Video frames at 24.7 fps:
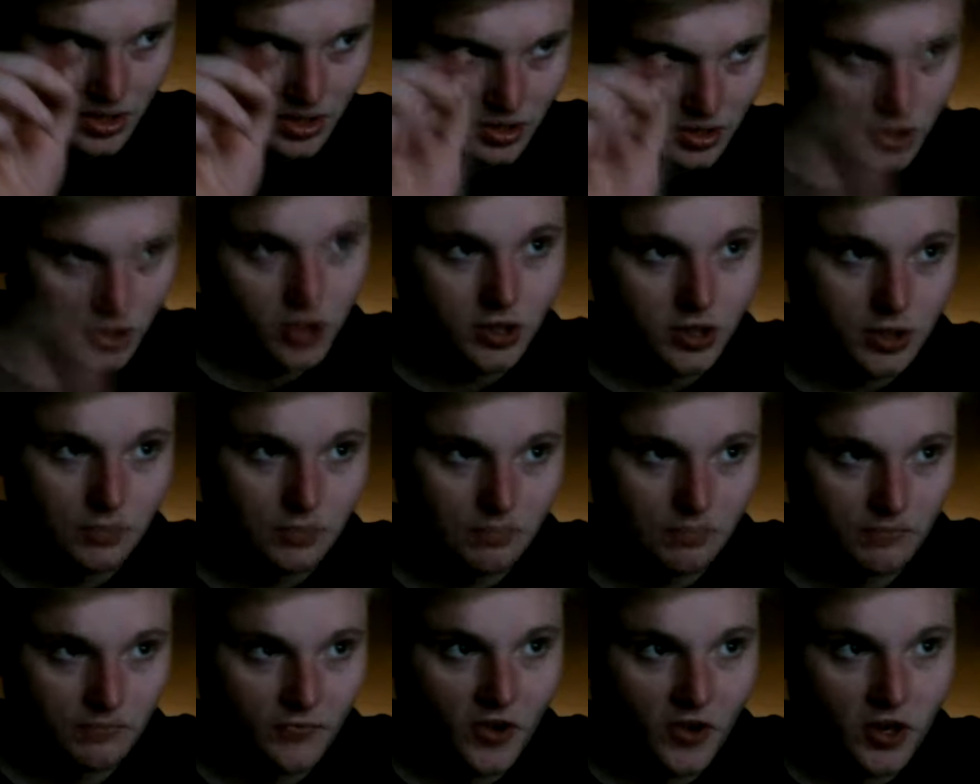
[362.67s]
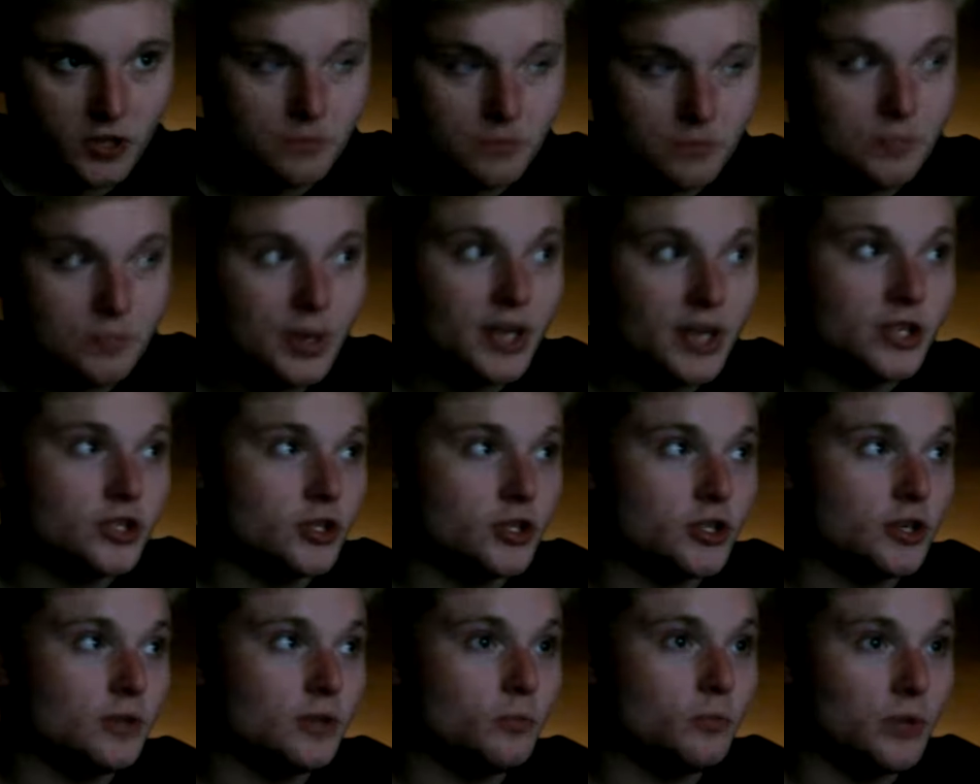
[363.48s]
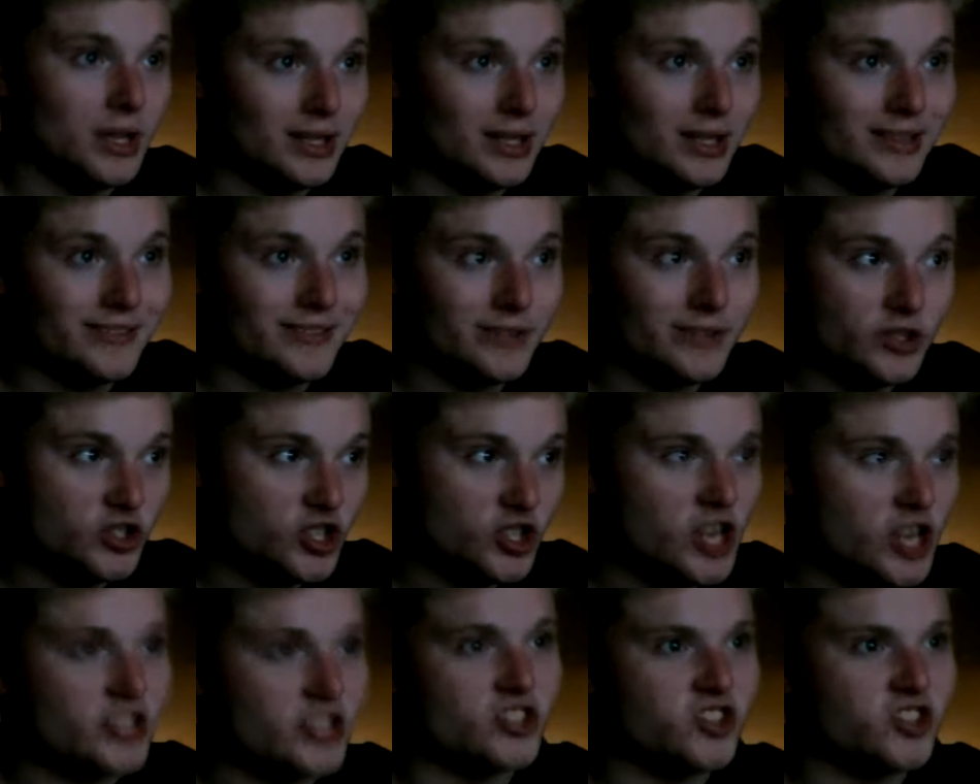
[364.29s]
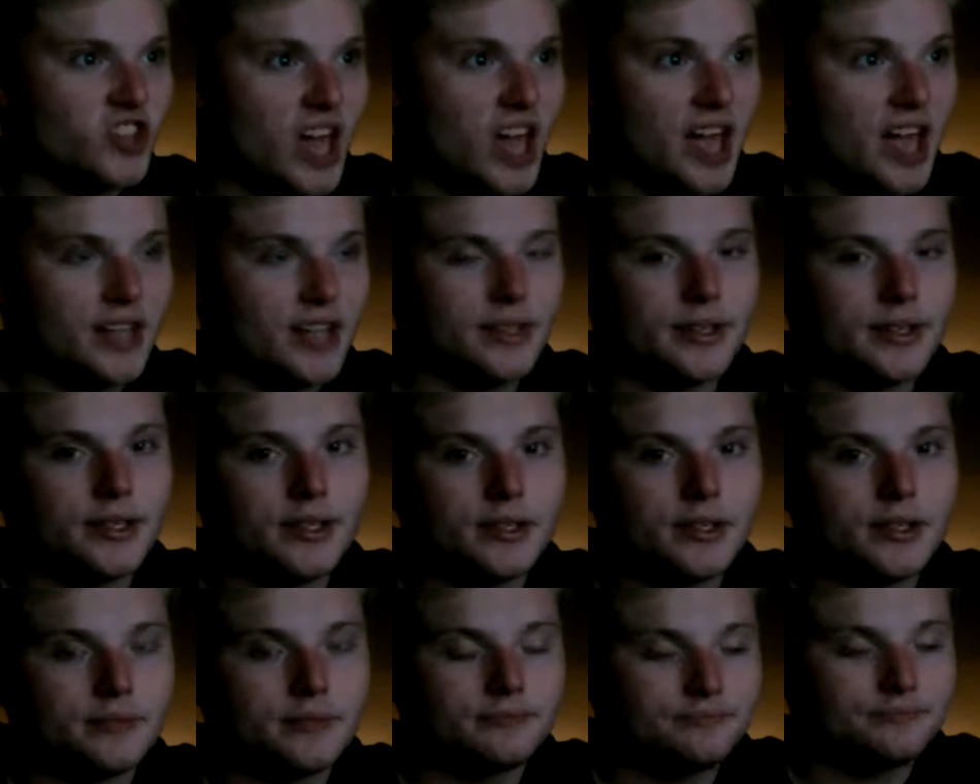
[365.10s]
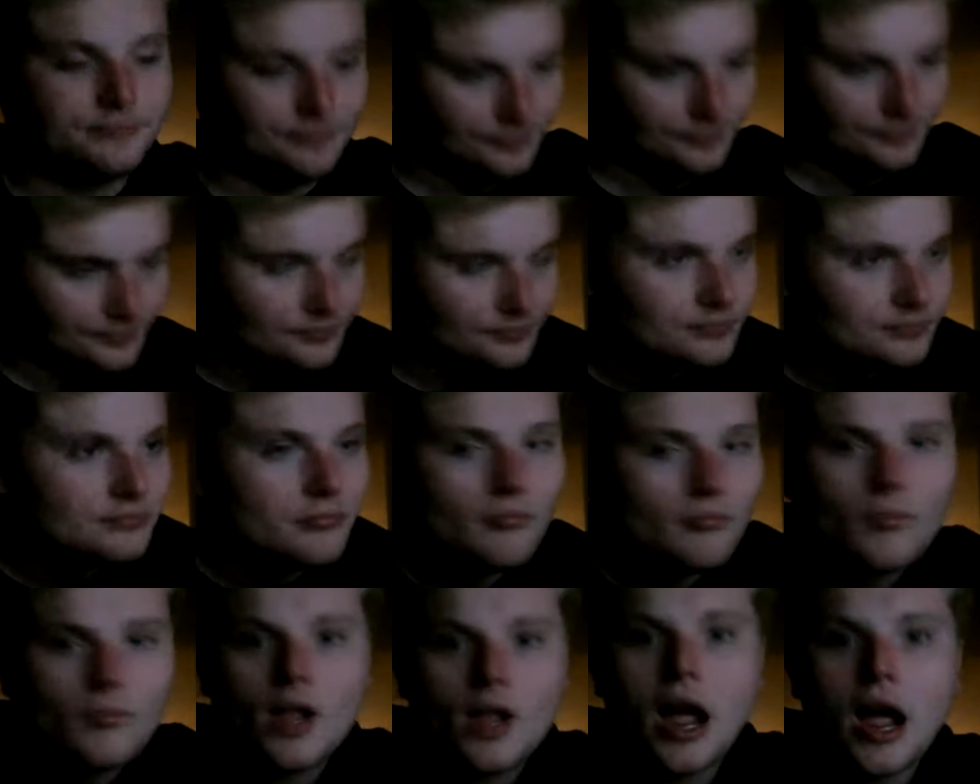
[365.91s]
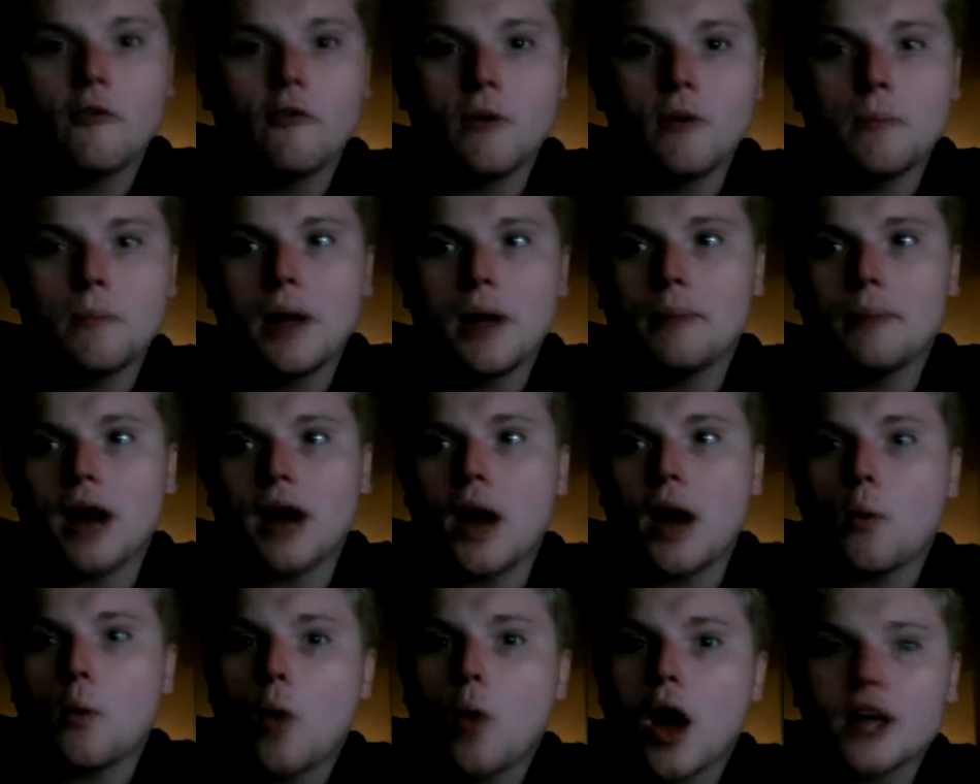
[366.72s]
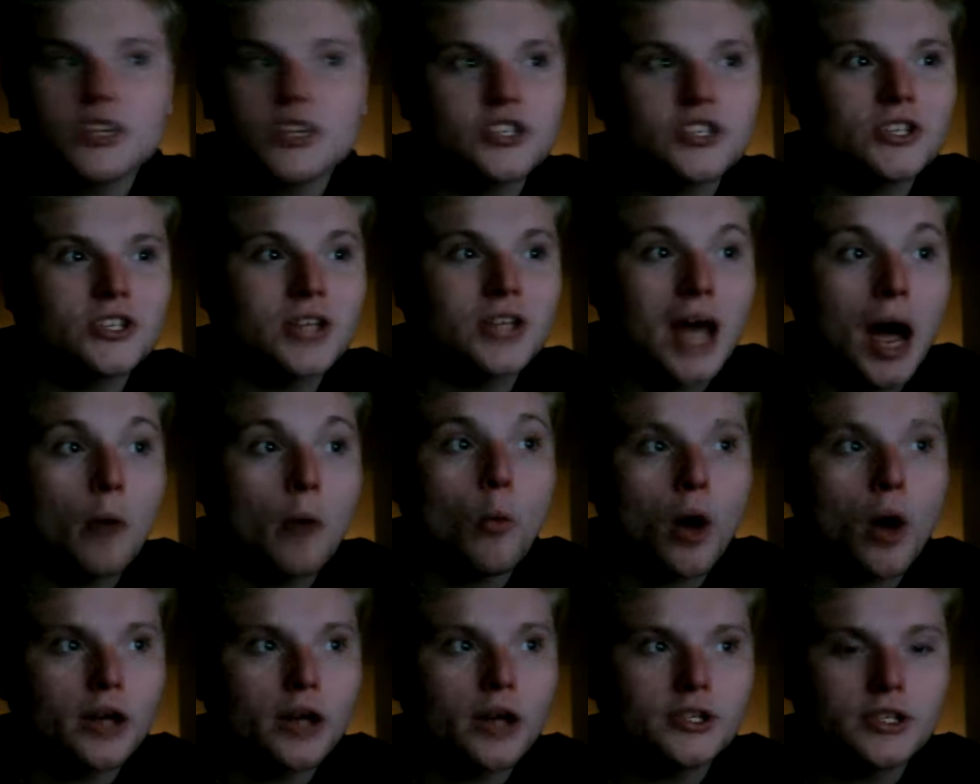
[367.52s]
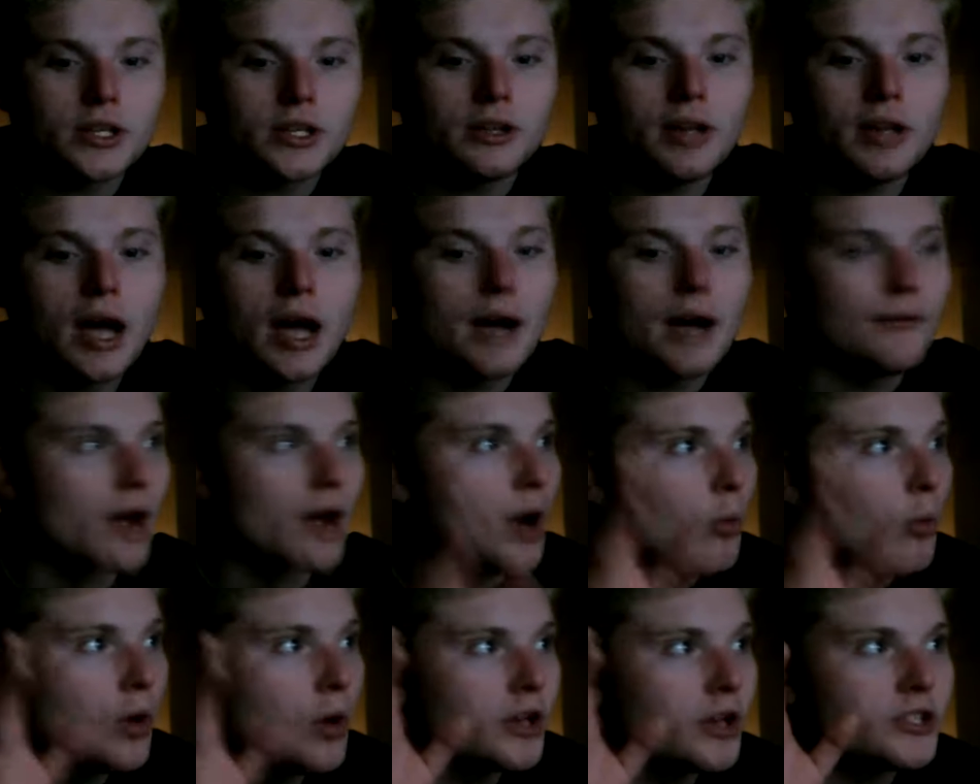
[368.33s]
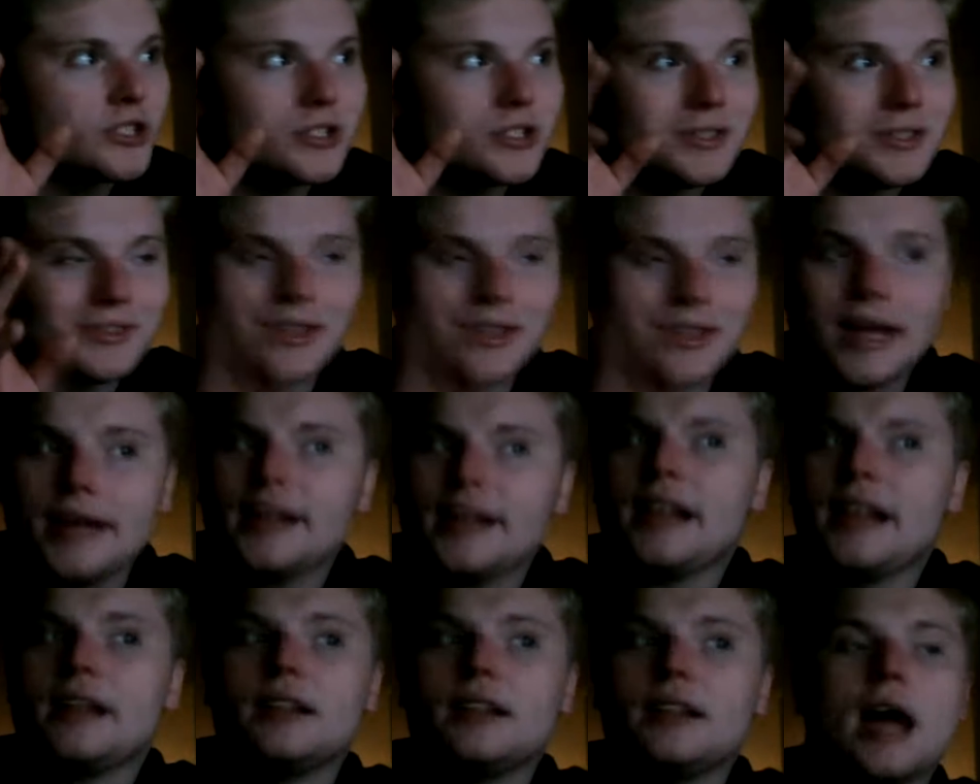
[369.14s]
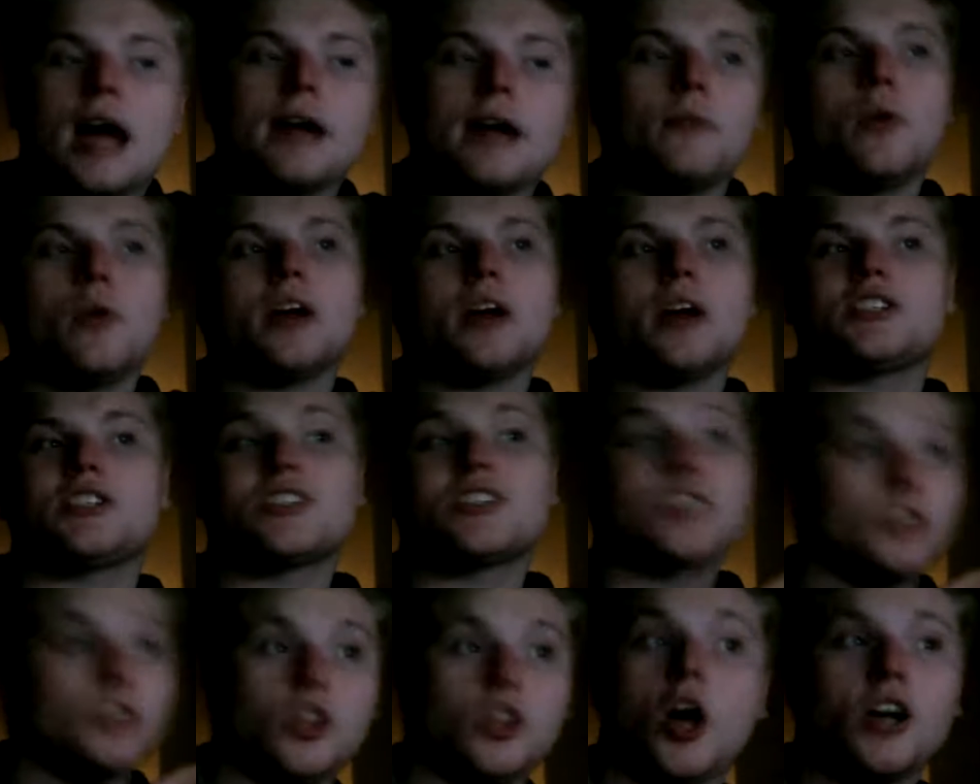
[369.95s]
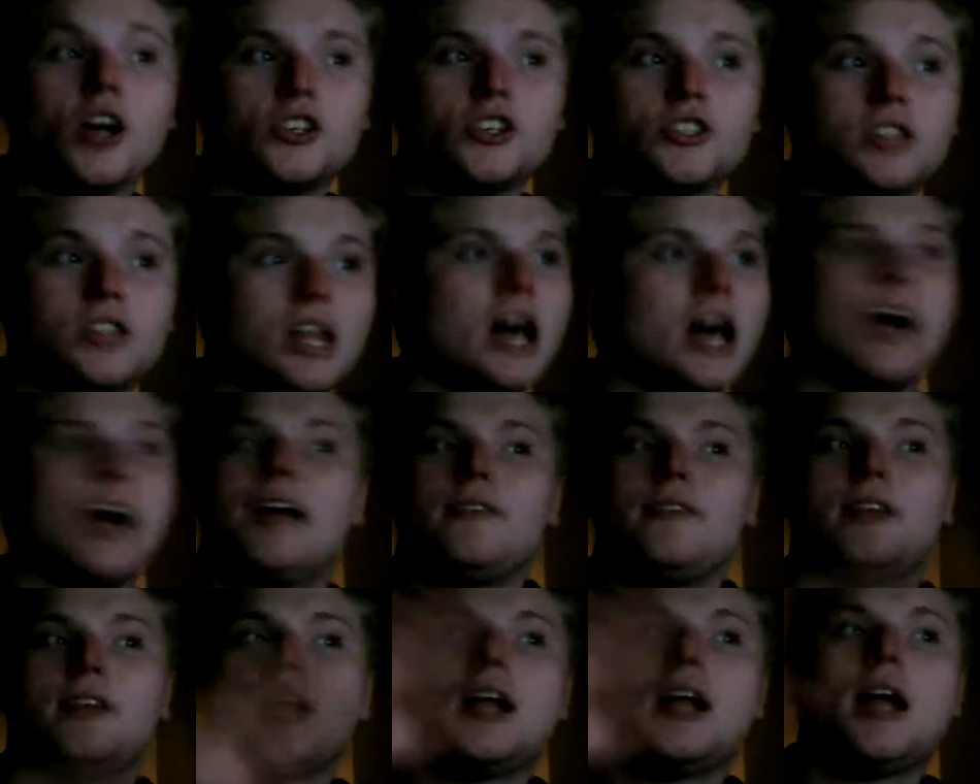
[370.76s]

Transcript: took the first picture when it just landed. I remember I watched it live. I watched the landing, I watched the launch live.